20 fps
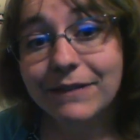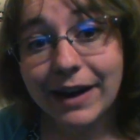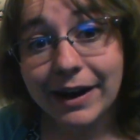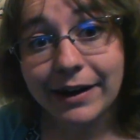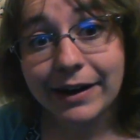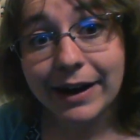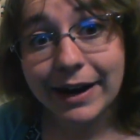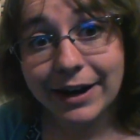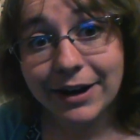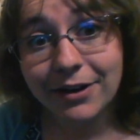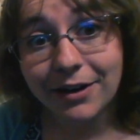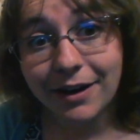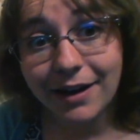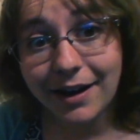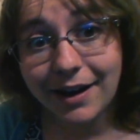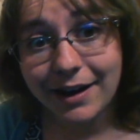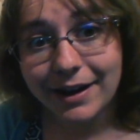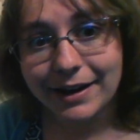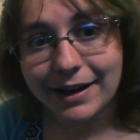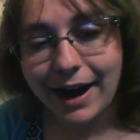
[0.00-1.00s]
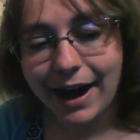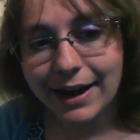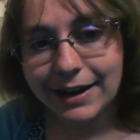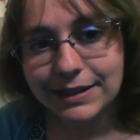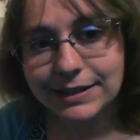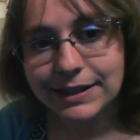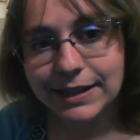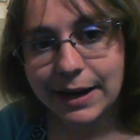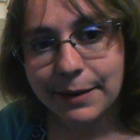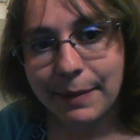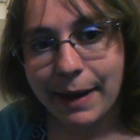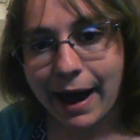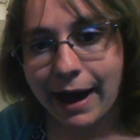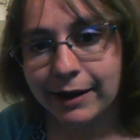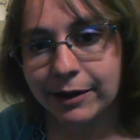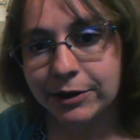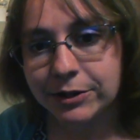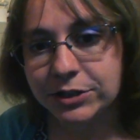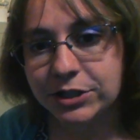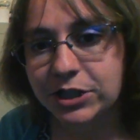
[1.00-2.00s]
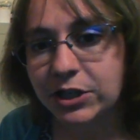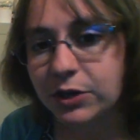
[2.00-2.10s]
Very good. I see a pattern